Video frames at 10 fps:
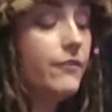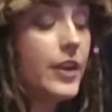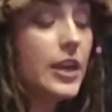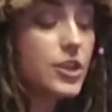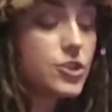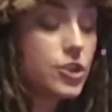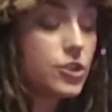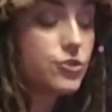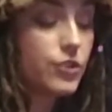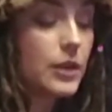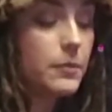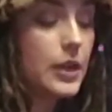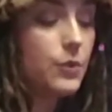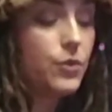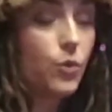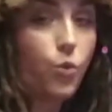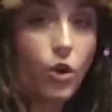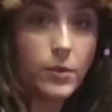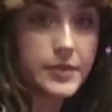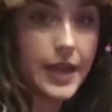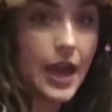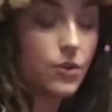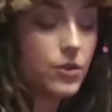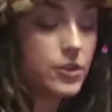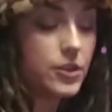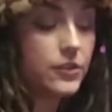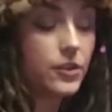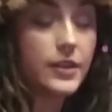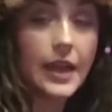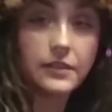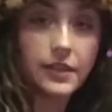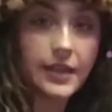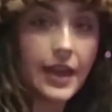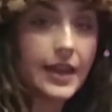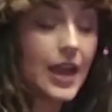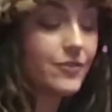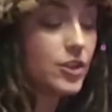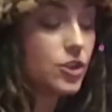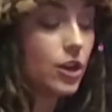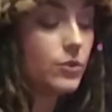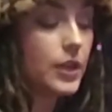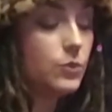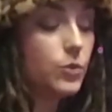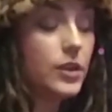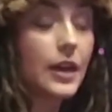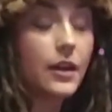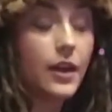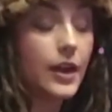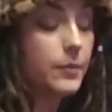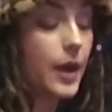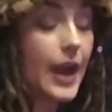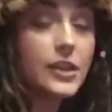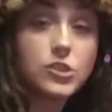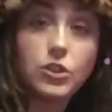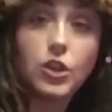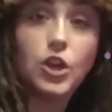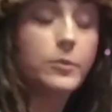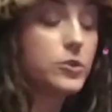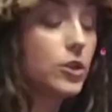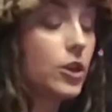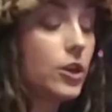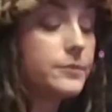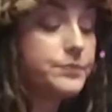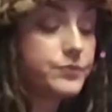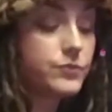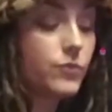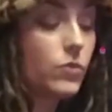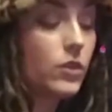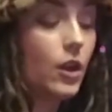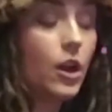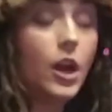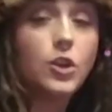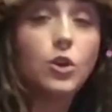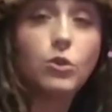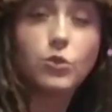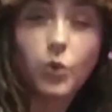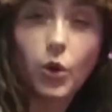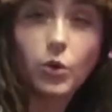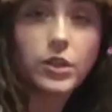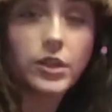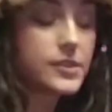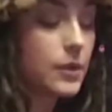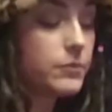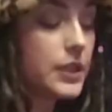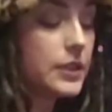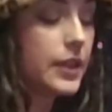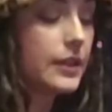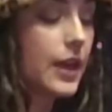finish your treatment with a warm towel underneath her neck like I have, and go in with ice globes or cold rollers, something like